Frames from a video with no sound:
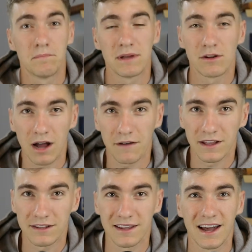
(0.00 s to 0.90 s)
beat
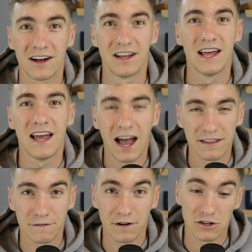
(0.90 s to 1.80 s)
Rafael Nadal
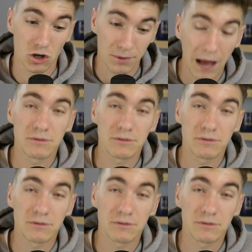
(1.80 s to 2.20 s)
at the French Open.